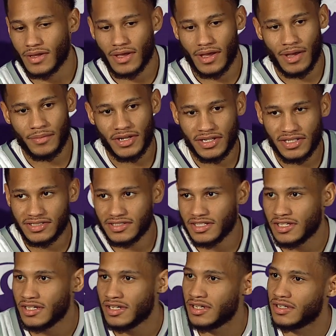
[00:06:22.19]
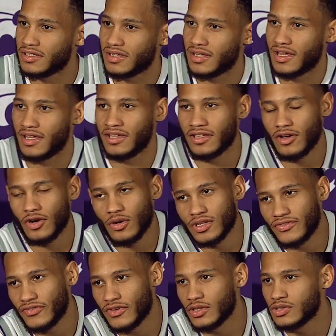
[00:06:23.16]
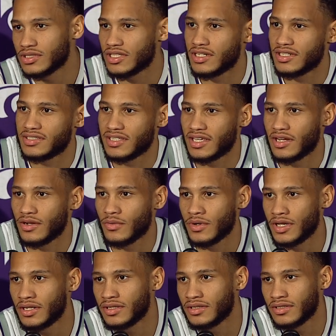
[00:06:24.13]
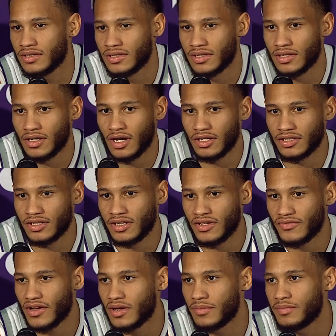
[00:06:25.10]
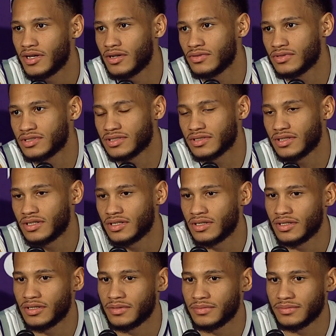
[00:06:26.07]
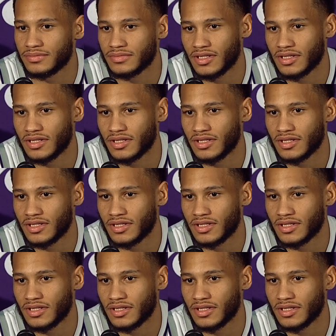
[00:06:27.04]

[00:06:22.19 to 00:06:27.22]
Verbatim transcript: I mean, it's good. It always feels good to get a win underneath our belts, um,